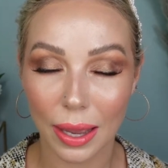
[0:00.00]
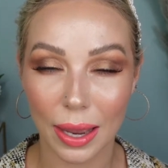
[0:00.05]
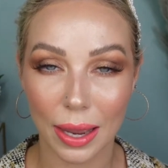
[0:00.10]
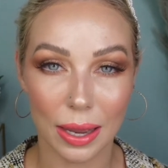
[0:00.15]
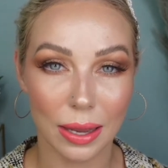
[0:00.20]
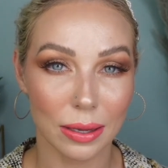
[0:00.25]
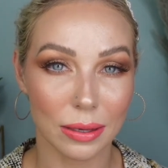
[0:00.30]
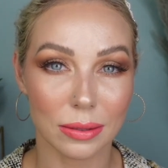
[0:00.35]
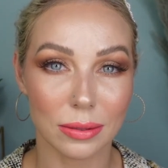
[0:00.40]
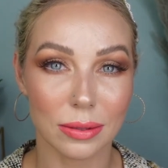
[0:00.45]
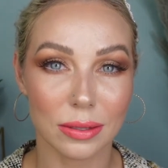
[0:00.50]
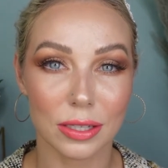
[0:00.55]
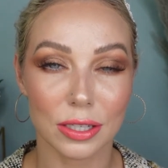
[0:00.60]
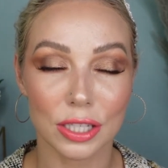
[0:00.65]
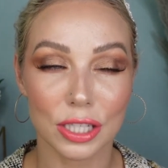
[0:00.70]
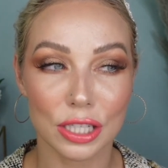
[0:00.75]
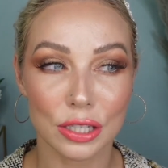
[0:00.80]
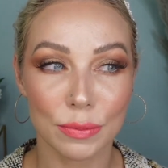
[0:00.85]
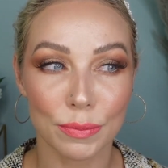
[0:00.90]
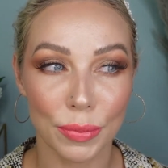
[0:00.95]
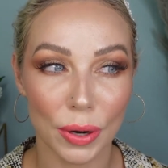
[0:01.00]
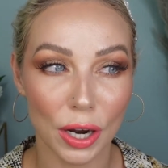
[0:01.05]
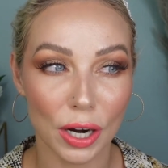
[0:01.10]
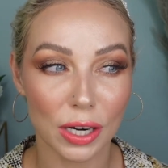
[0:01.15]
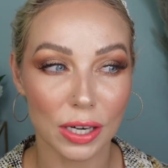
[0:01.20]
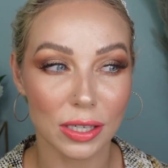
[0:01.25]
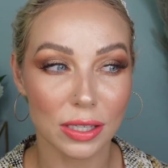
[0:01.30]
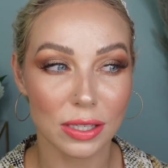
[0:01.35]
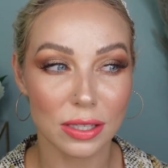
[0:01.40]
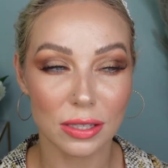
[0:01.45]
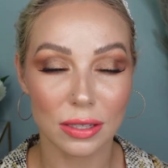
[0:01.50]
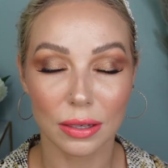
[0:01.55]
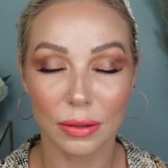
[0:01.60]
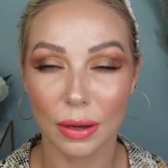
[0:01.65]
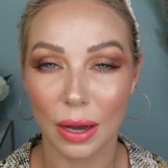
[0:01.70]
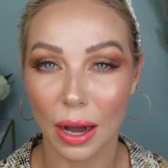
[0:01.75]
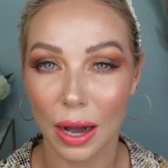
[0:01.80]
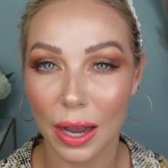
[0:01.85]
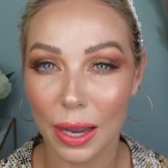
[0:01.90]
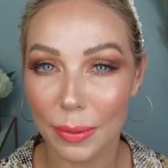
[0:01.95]
and sparse
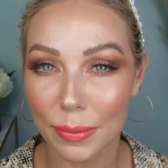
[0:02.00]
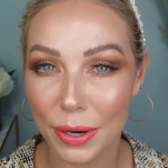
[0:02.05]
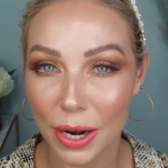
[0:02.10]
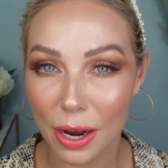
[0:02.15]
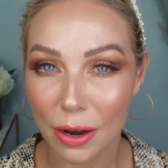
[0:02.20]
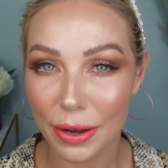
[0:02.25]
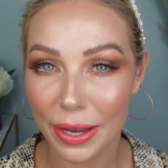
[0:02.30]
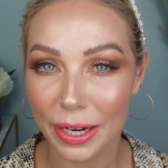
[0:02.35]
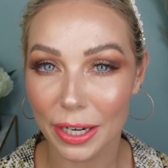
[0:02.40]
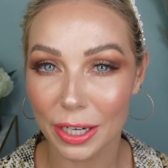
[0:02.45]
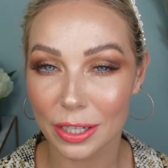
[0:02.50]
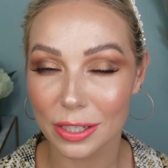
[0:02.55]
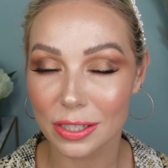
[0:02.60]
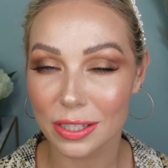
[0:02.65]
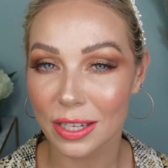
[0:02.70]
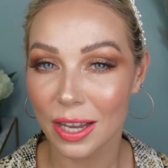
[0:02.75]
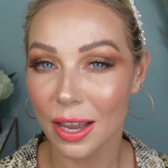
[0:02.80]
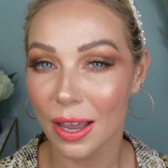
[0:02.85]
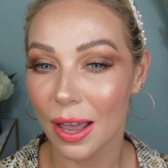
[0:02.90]
eyebrow hairs,